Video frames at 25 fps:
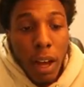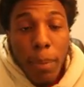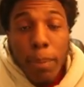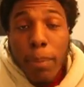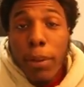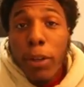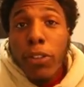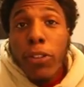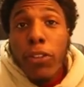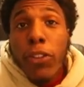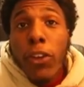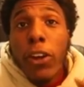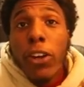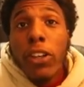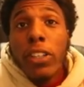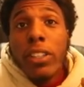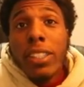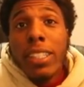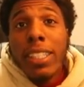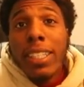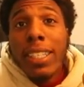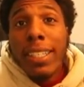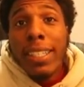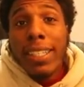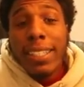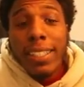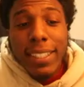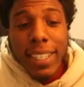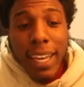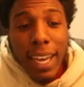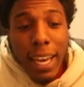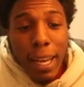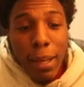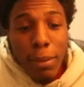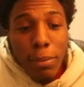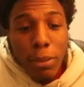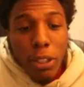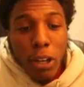Number 13,
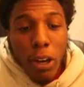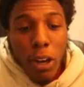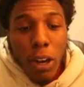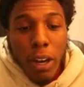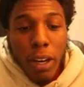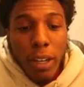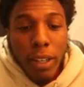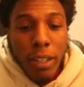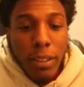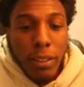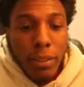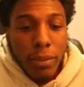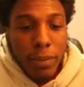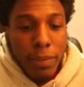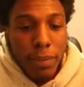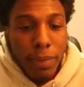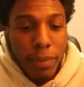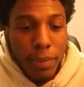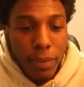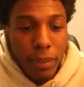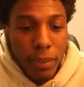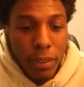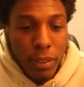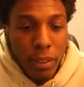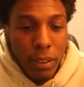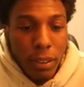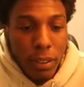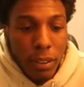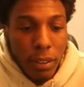James Harden. Look at